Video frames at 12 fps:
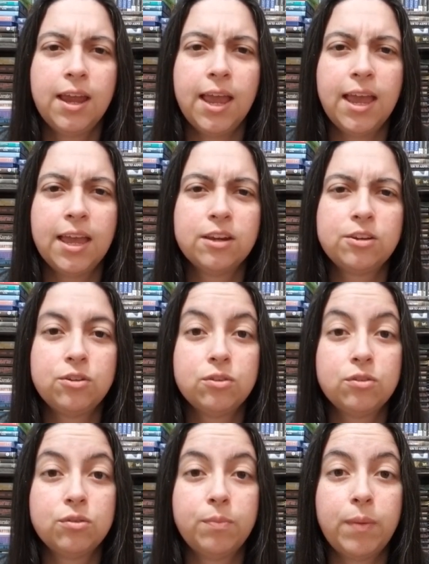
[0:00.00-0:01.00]
And
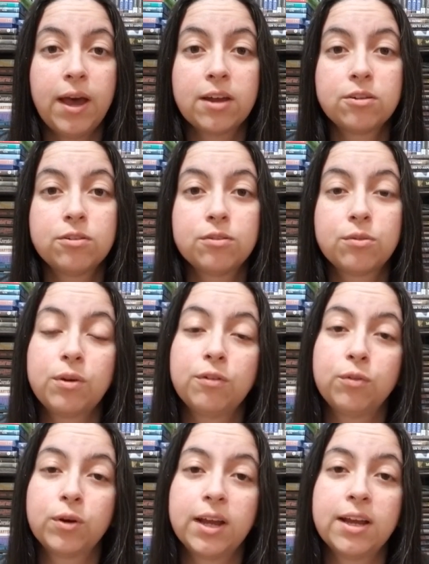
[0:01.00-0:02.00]
you battle three or
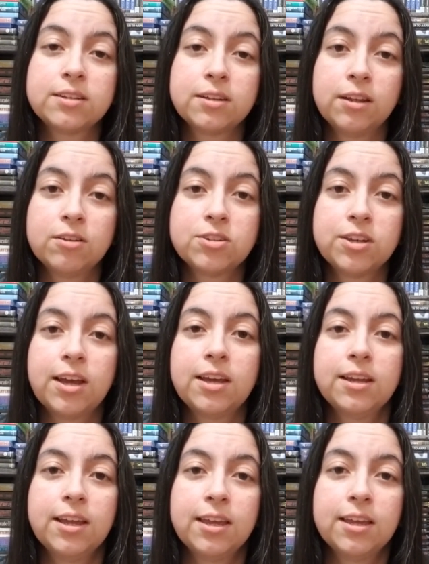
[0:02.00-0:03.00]
four guys on their
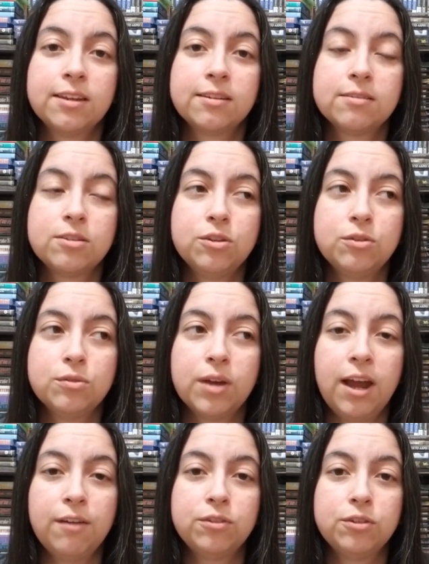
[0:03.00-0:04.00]
side. And you
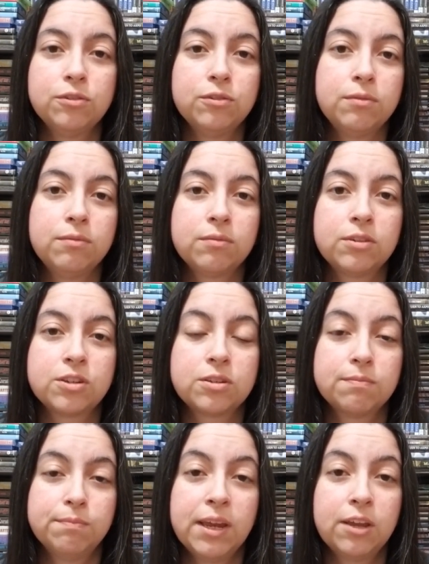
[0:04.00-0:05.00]
have to
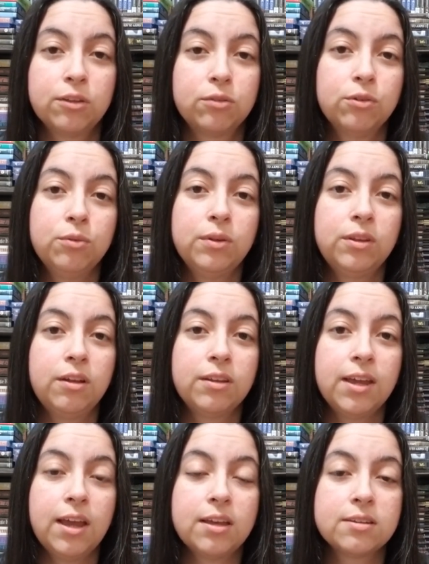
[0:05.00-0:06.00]
just make it through with all the
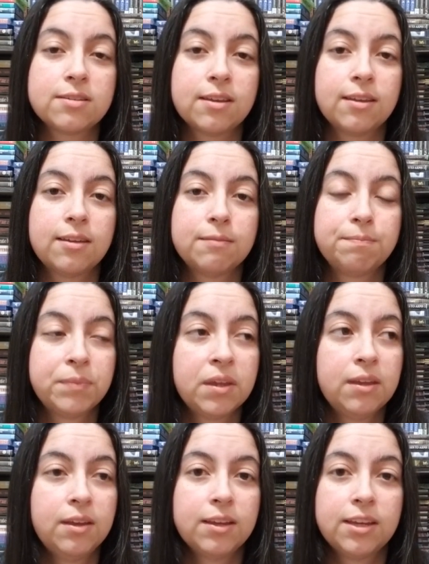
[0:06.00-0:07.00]
guys and
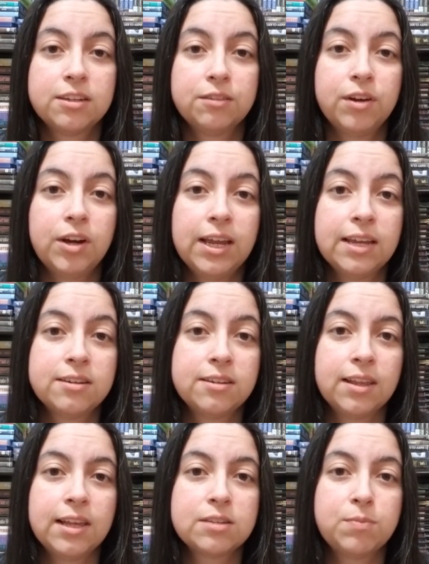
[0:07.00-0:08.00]
get to the very end.
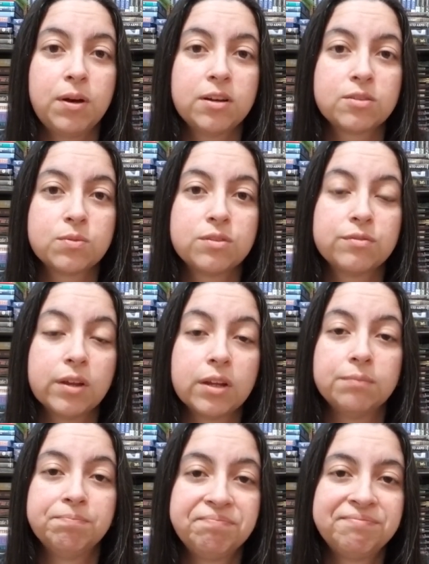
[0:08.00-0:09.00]
The last boss was
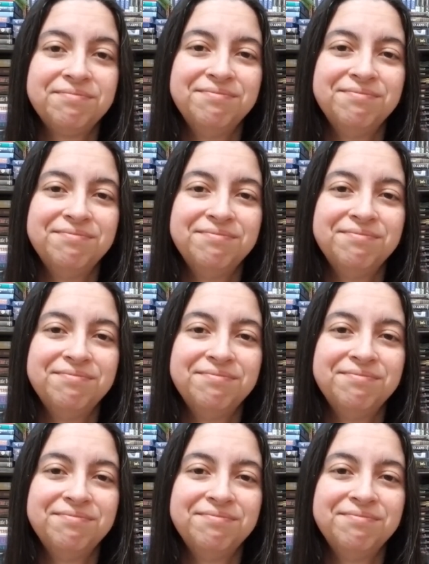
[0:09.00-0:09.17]
funny.